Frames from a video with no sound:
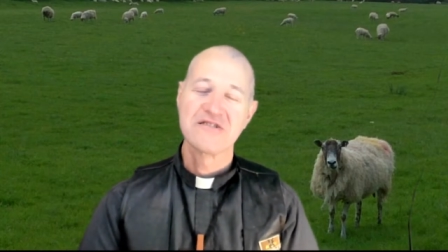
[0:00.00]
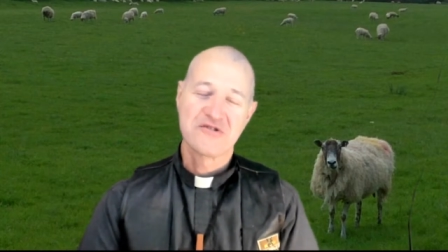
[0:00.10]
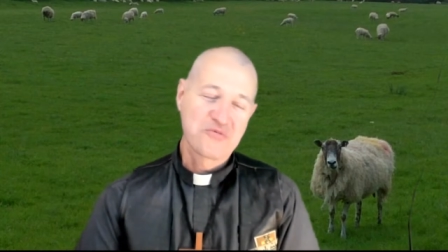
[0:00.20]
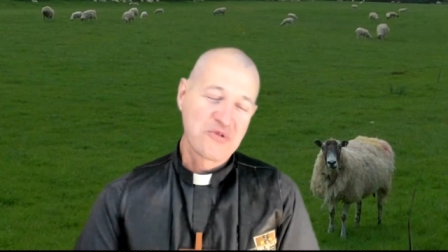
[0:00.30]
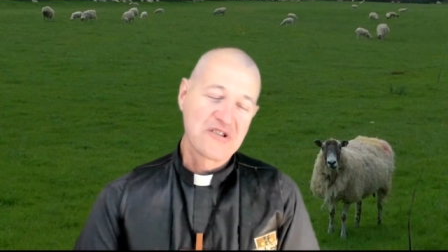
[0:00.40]

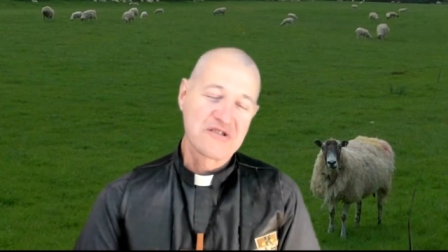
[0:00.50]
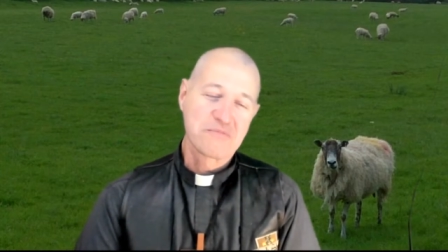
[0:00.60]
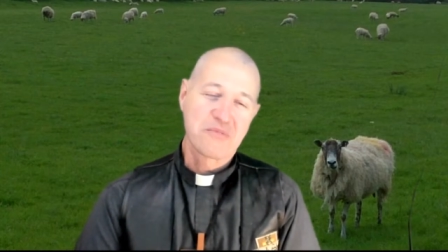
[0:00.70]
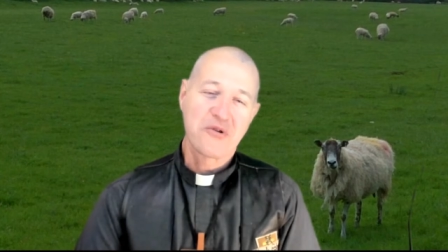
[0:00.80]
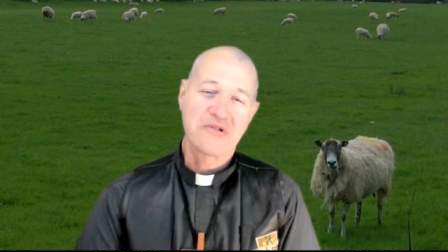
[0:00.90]
The world's
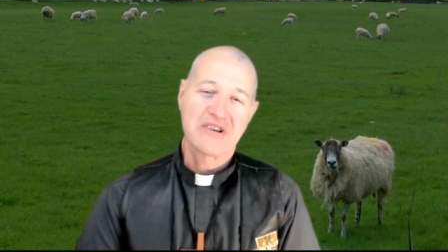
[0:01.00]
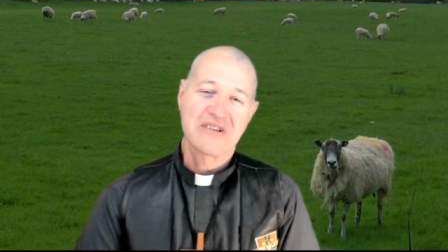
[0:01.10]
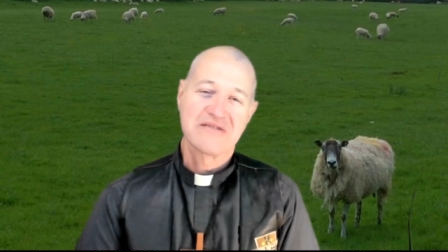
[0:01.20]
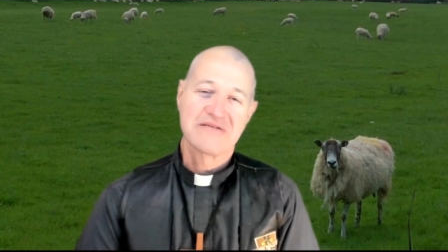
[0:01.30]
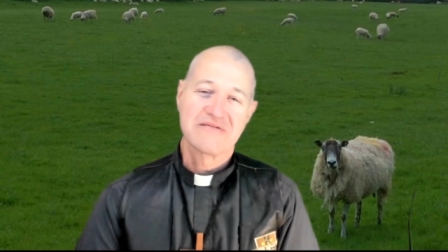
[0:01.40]

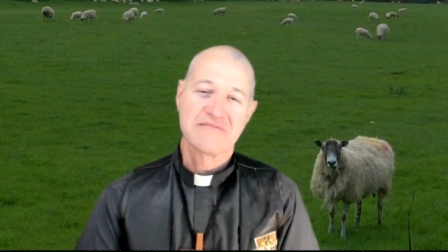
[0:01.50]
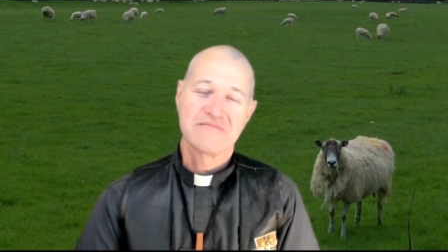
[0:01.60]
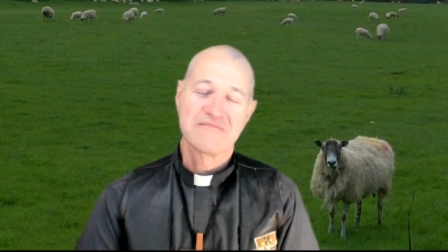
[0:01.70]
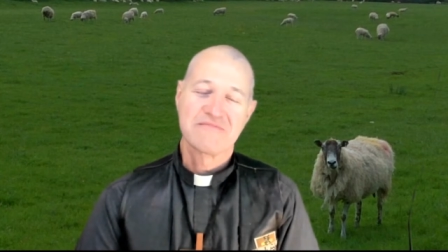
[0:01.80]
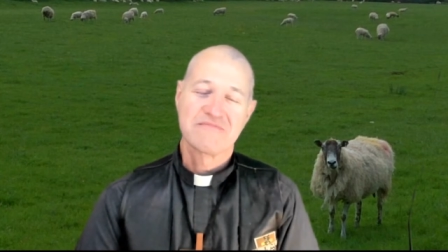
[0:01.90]

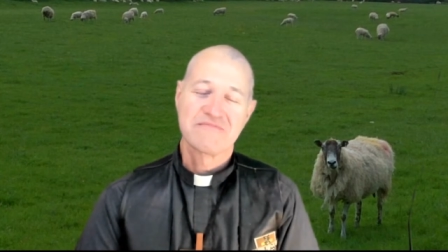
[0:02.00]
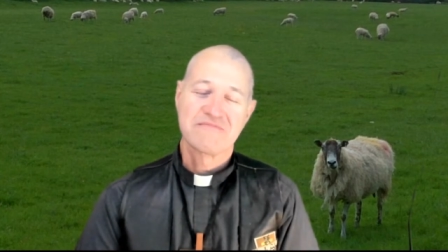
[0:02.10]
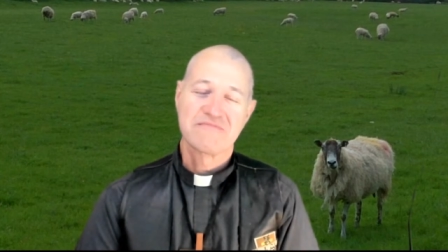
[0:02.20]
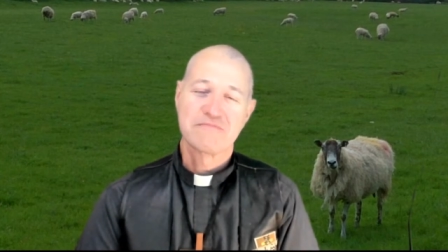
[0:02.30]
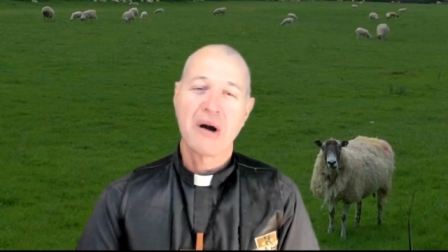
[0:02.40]
broken
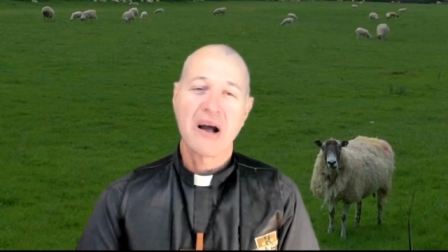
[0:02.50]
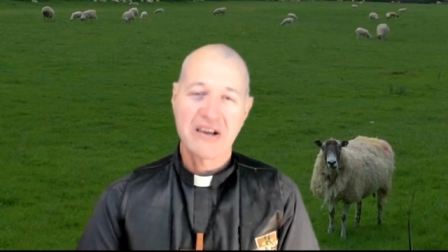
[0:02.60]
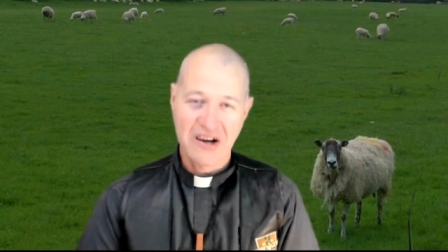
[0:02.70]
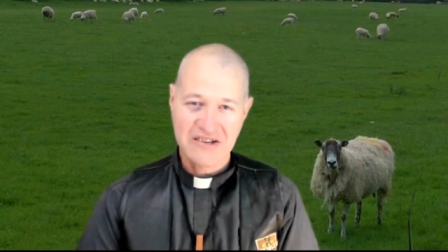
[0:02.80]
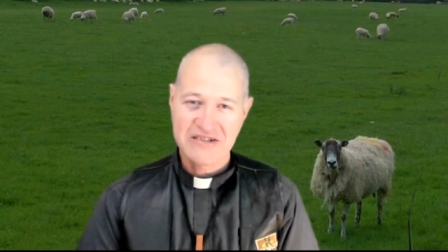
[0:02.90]
by
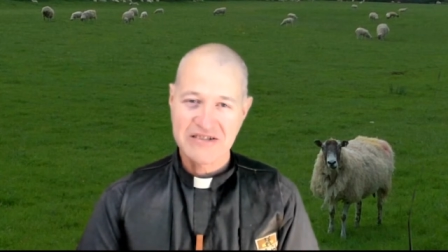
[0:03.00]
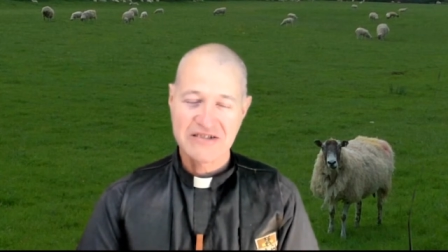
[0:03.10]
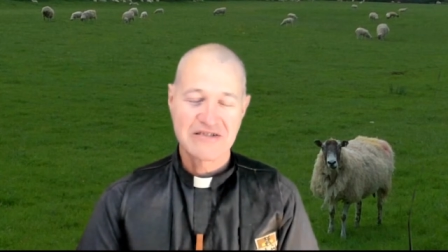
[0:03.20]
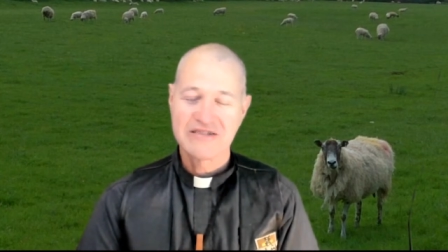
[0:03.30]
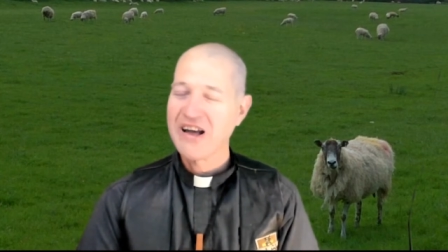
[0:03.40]
us,
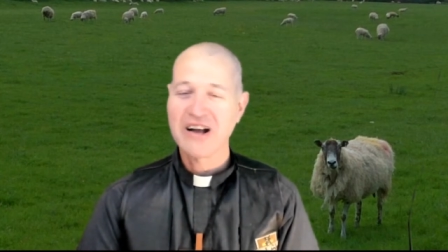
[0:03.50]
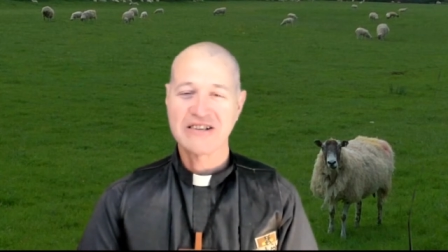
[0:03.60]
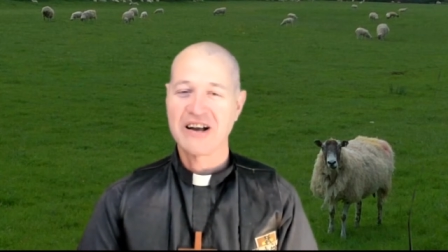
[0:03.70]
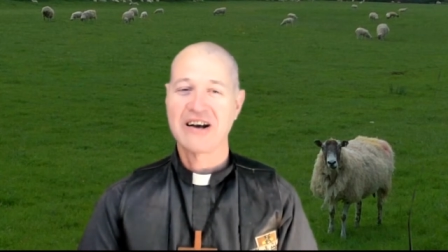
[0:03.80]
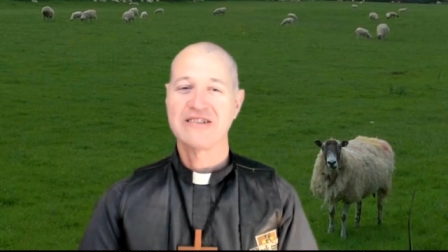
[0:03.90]
not
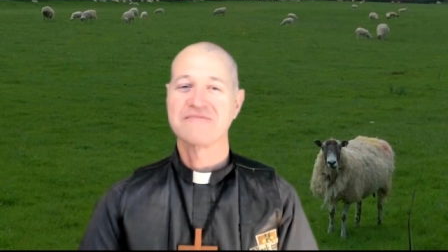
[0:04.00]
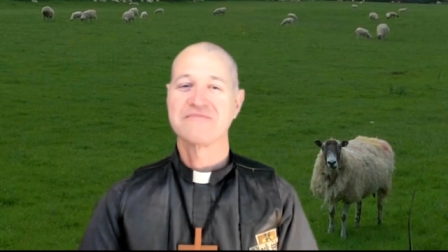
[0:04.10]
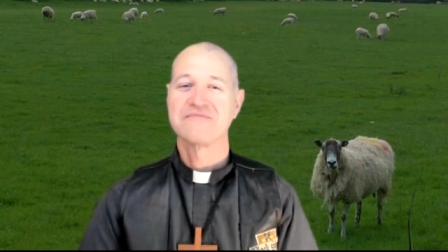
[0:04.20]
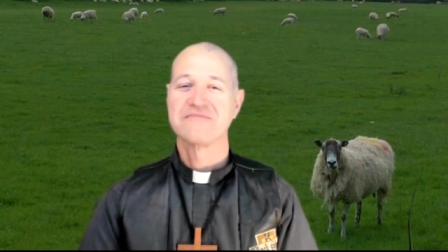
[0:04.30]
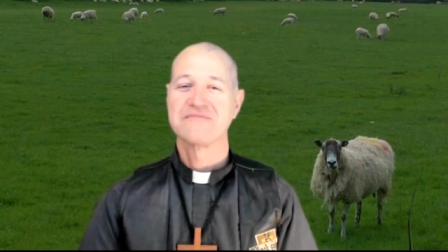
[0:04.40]
God.
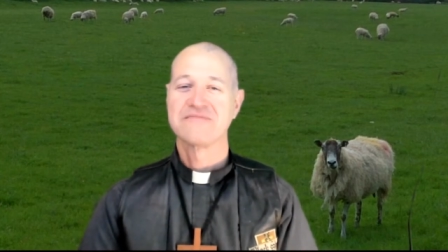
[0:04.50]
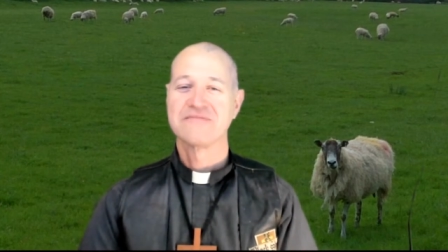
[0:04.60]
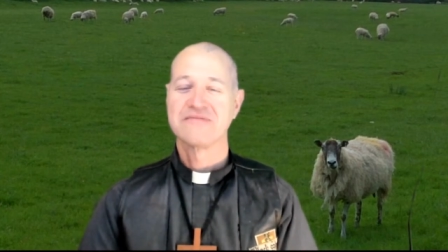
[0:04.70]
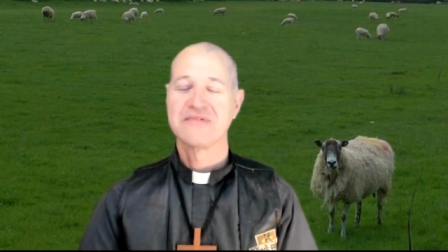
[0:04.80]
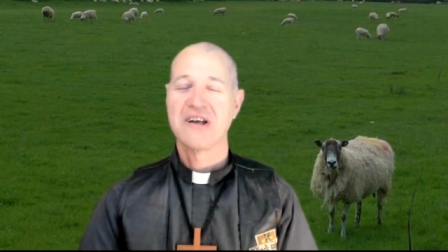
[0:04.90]

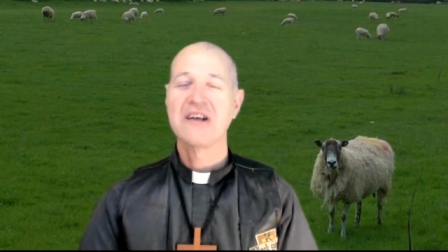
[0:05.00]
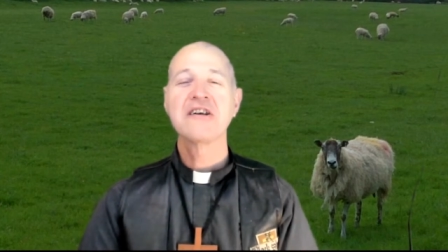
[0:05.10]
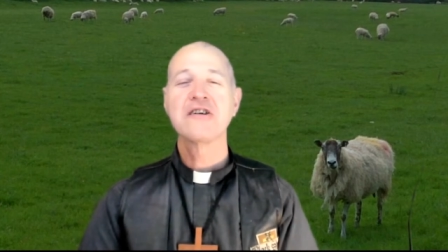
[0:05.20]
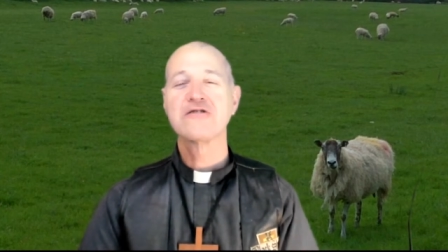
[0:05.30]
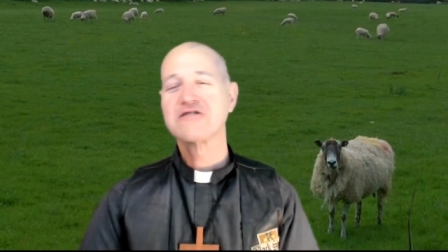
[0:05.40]
And
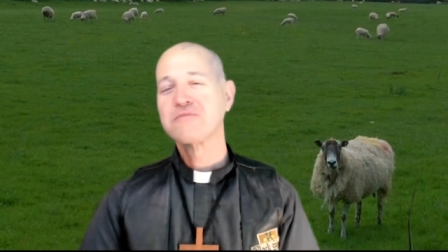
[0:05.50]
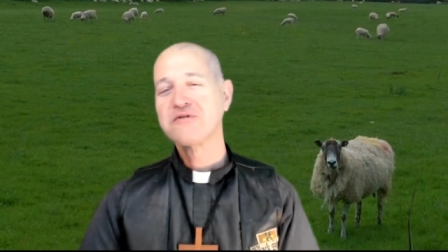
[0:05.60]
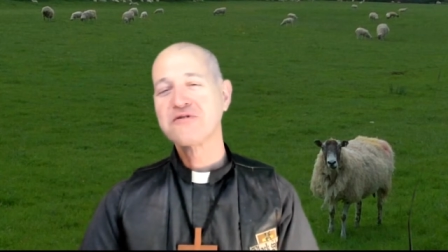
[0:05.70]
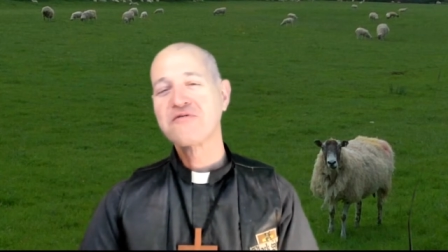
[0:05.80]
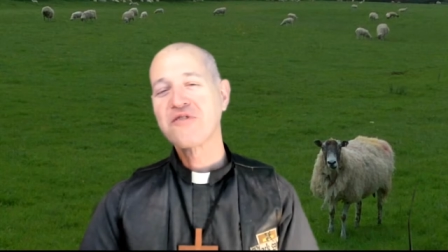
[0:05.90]
here's the
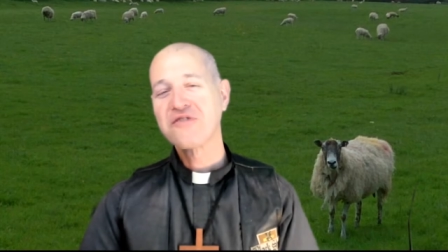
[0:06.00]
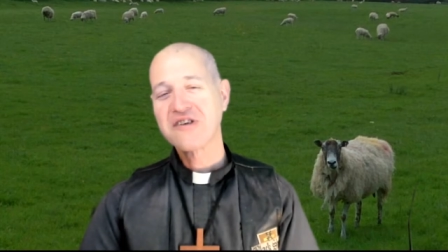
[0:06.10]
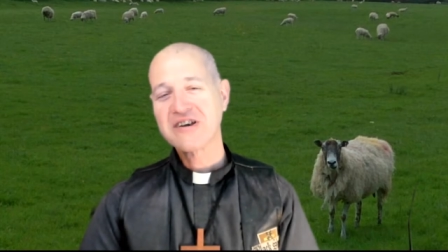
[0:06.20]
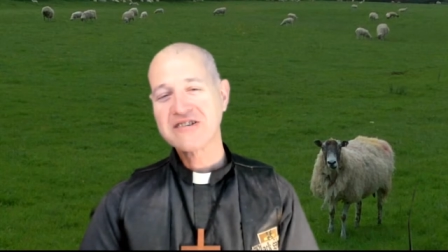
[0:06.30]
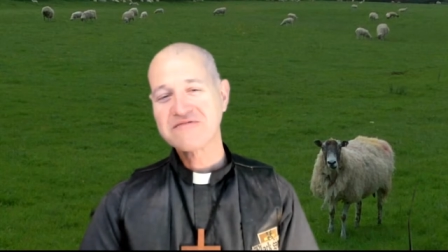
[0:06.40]
beautiful thing.